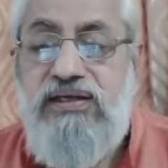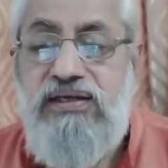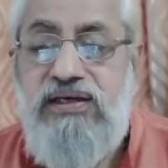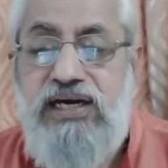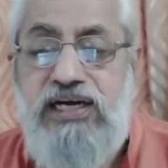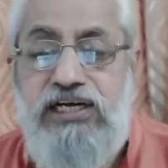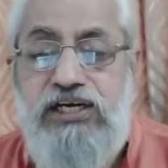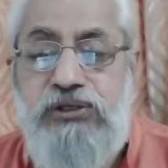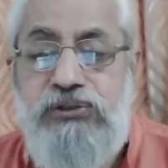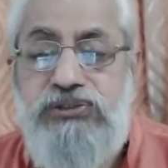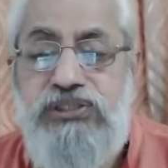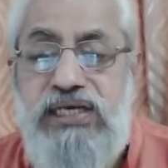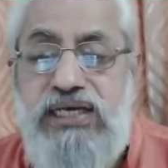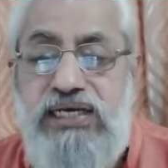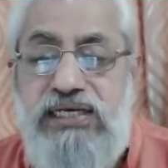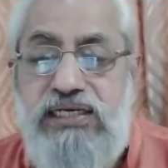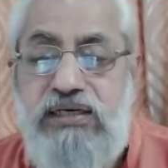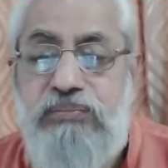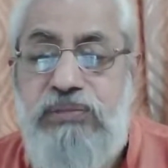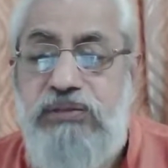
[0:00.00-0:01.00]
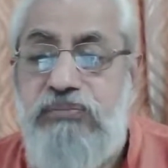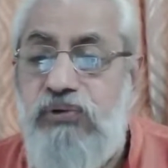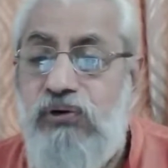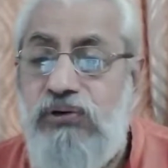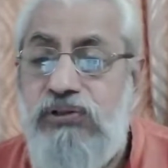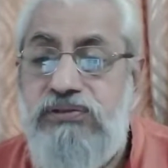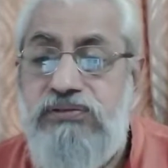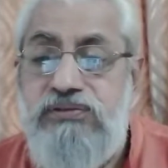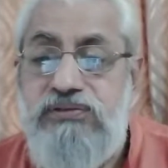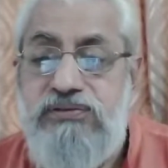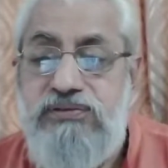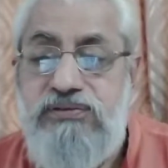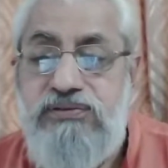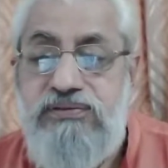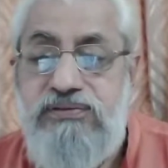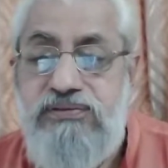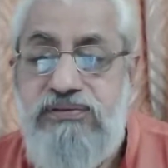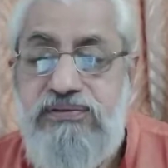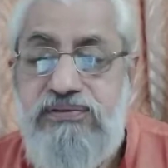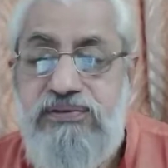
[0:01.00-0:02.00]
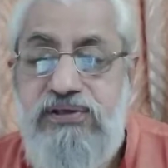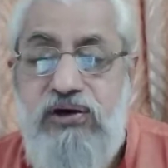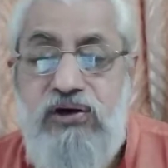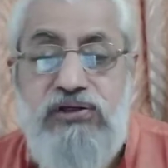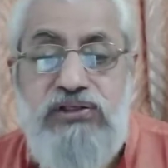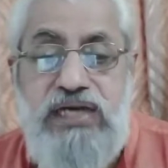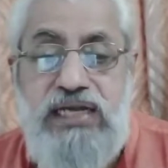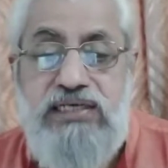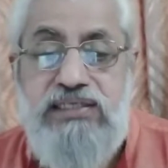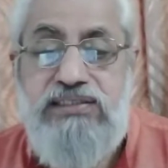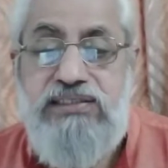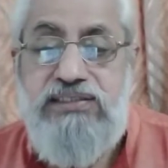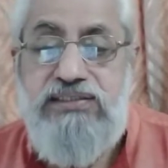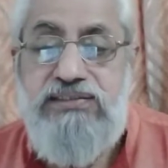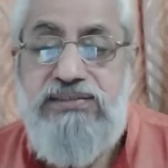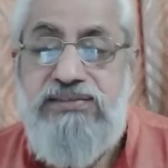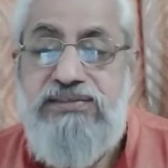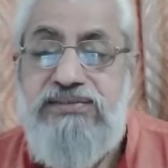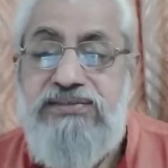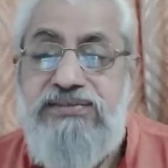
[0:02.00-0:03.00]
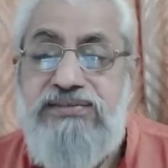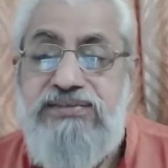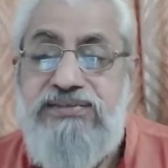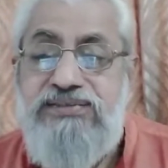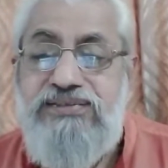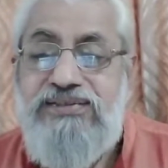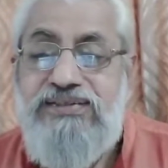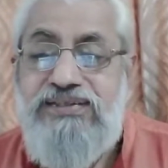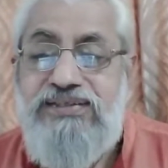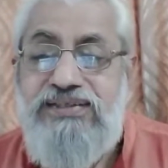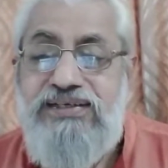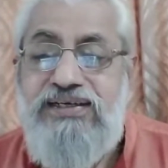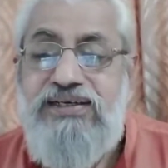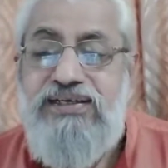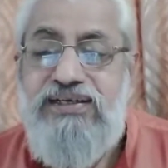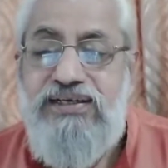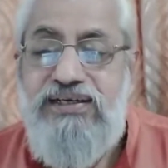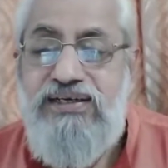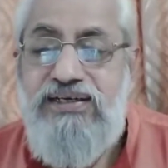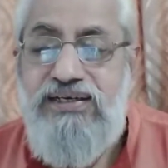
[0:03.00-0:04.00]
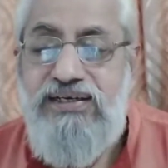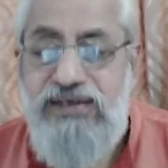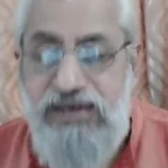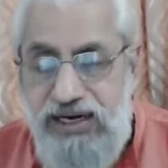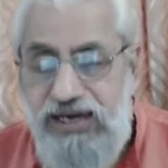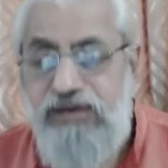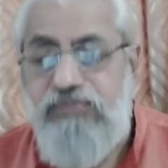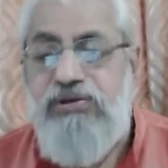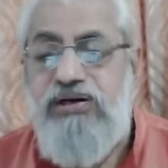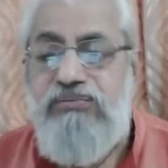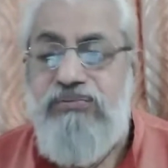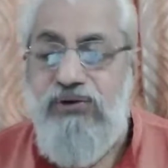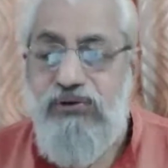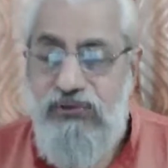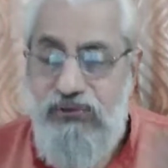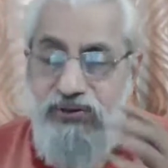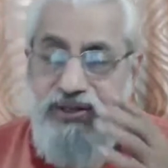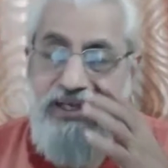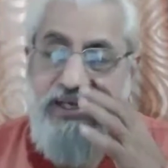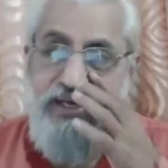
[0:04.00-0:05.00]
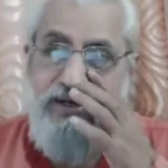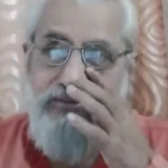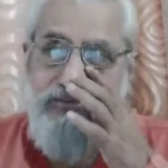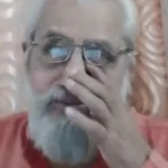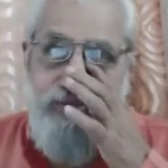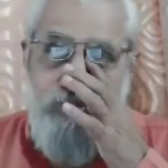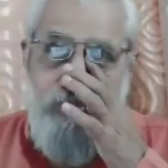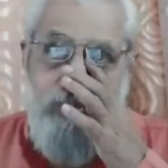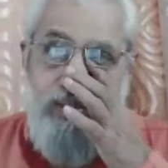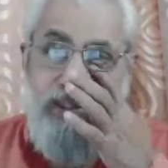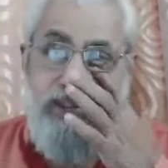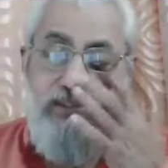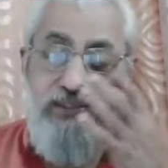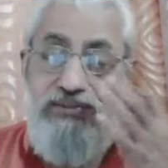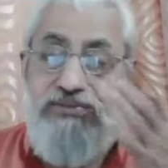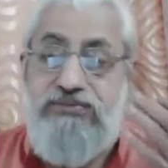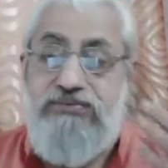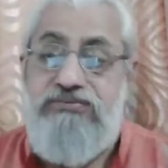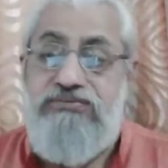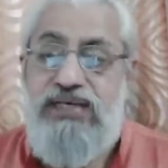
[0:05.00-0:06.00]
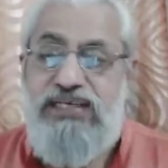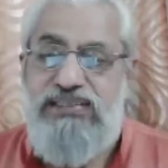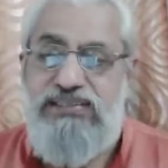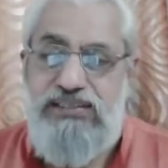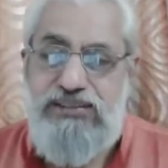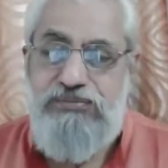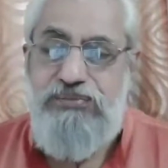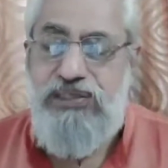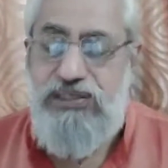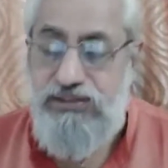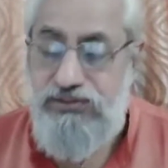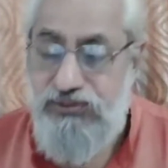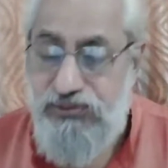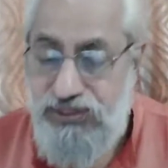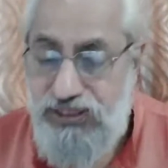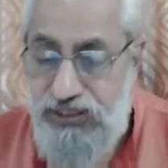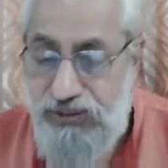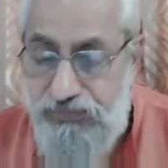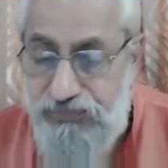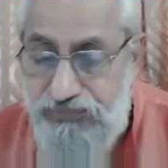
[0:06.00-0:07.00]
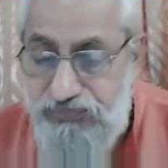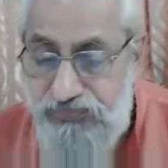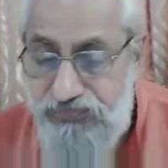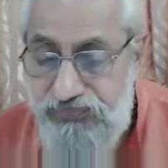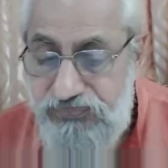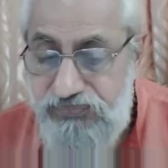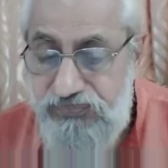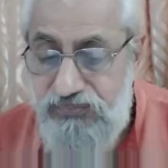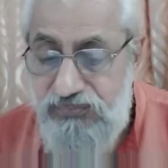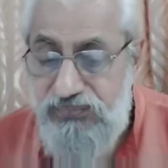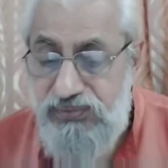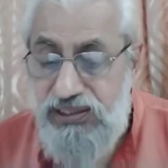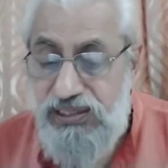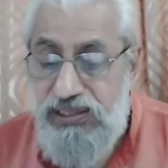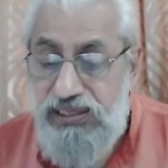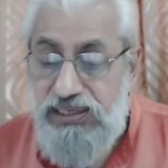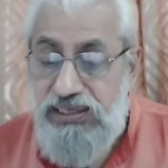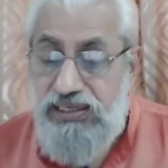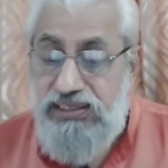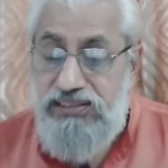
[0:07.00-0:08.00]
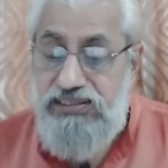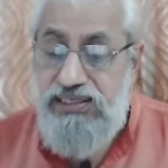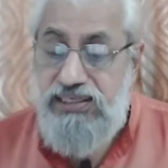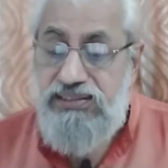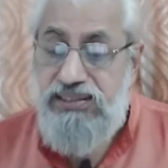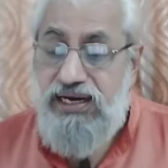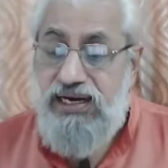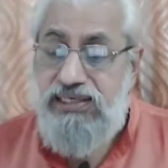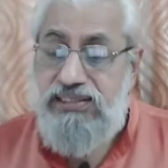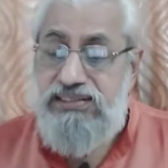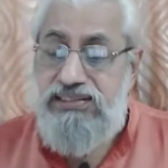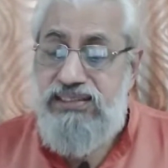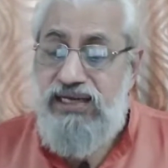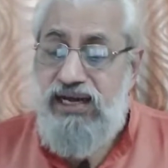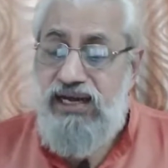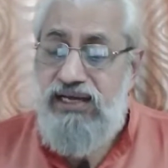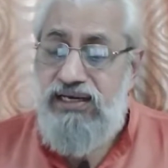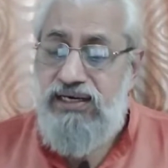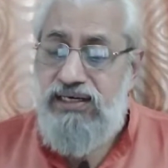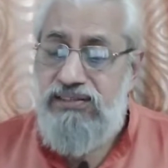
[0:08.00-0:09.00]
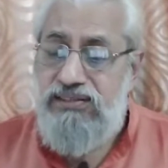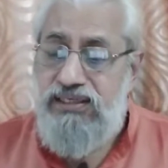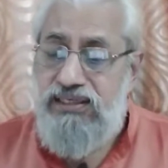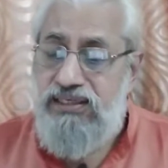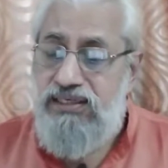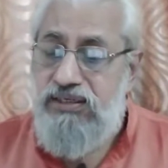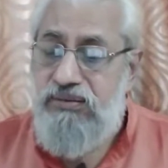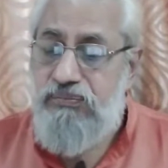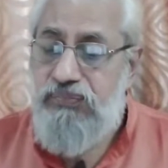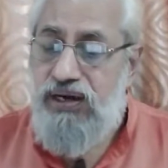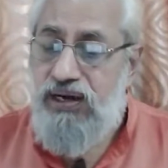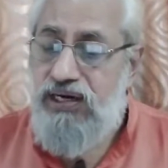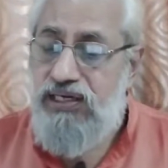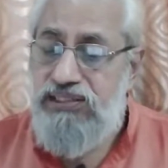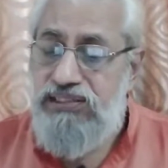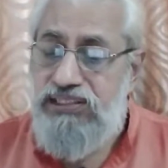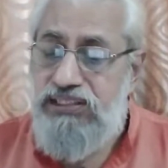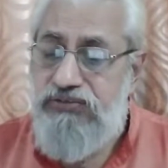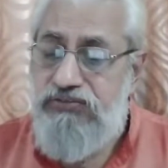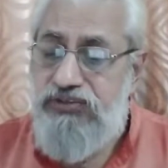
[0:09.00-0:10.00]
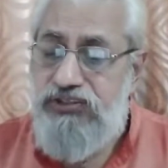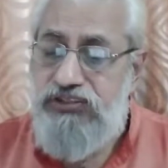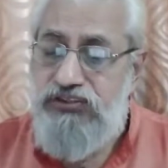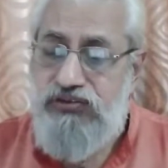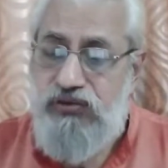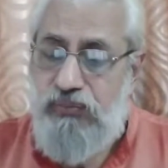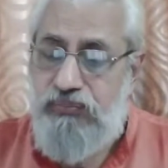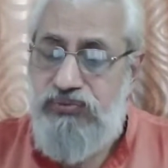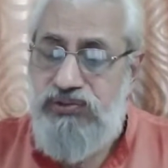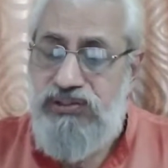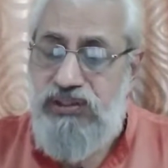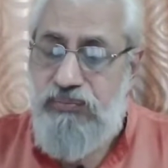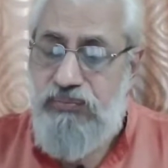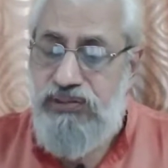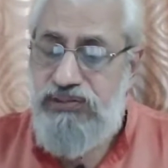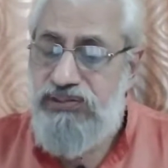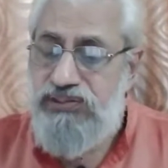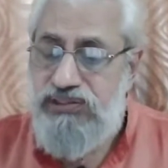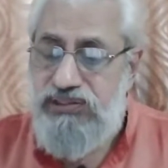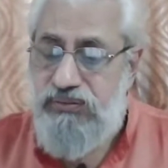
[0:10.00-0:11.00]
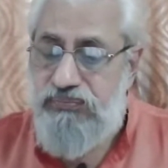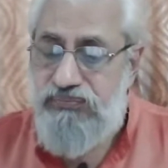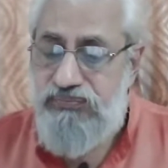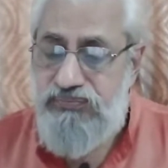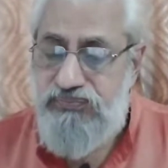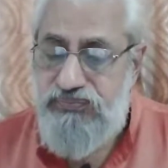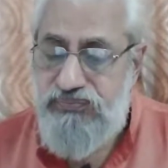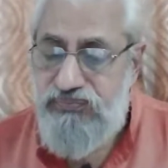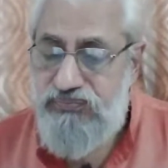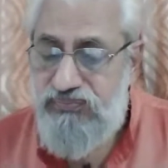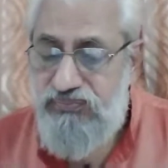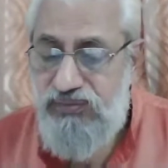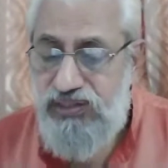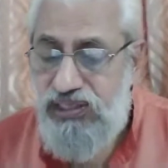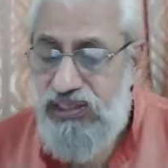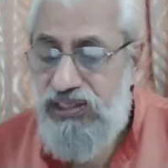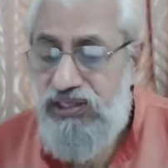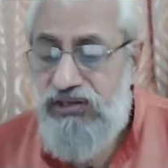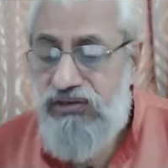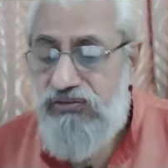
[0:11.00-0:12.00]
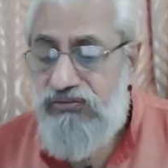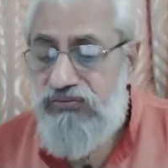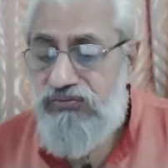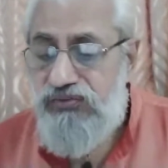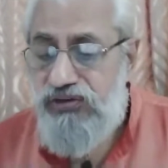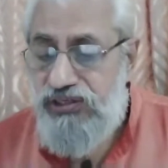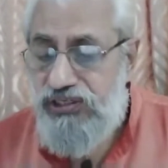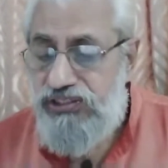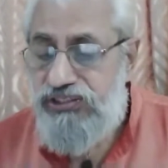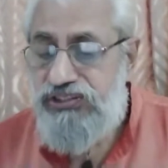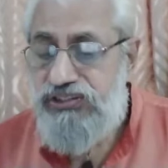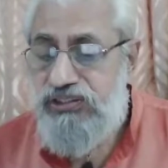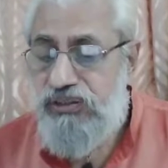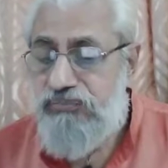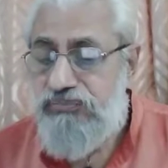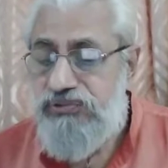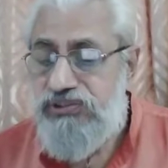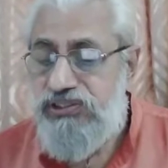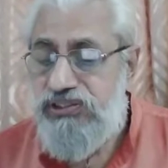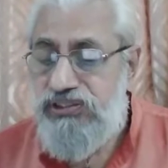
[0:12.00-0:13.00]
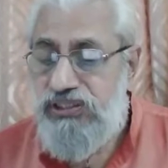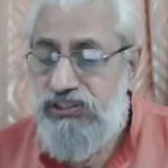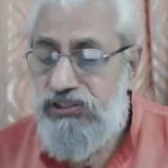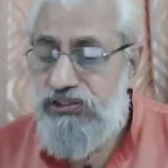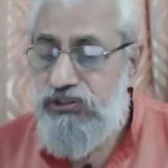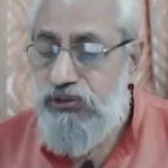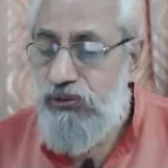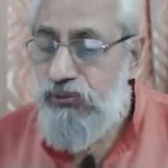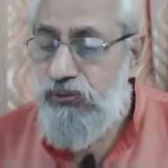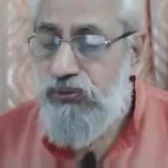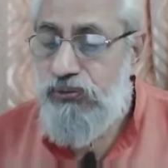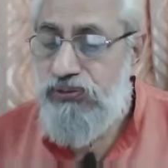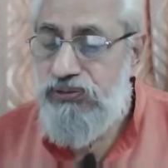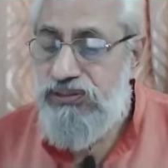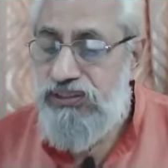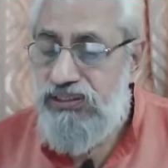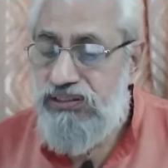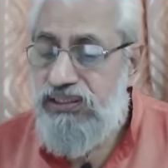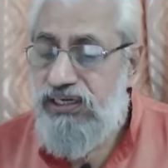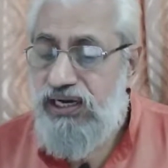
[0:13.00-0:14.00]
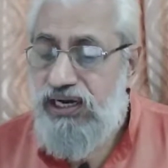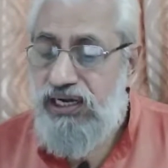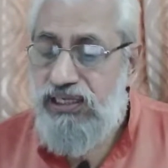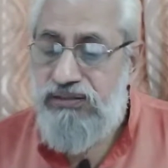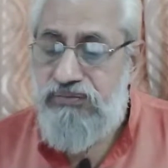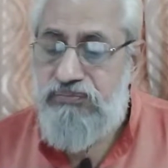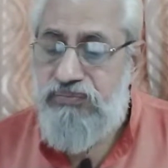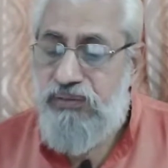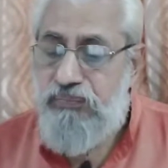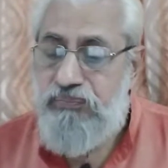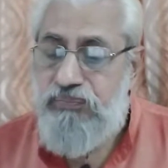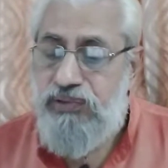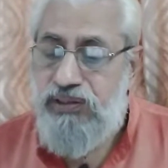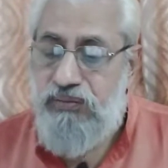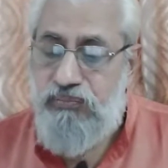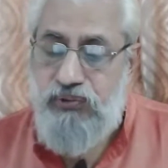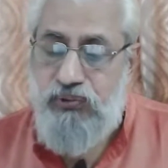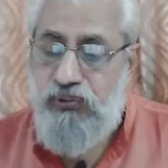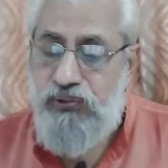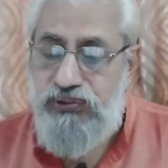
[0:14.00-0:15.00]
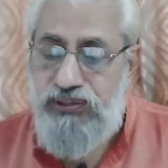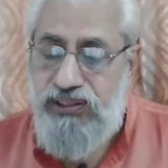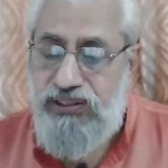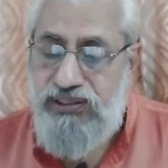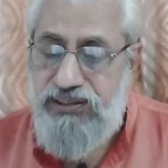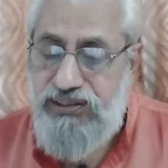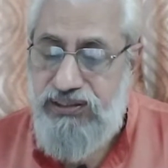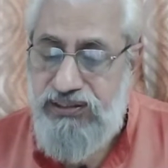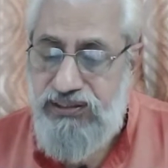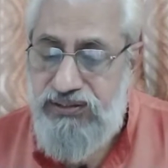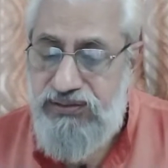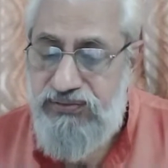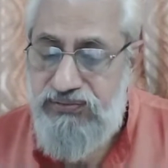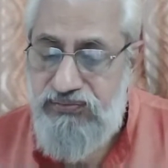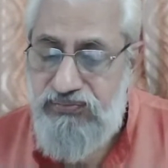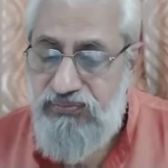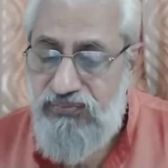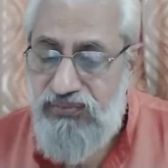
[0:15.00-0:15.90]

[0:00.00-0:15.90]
Ready to see a little bit more? Or tired? Little bit more. Okay. Few minutes. 5-6 minutes. Okay. Yad ajnanata bhati vishvam samastam vinishtam cha sadhyo yad atma prabhode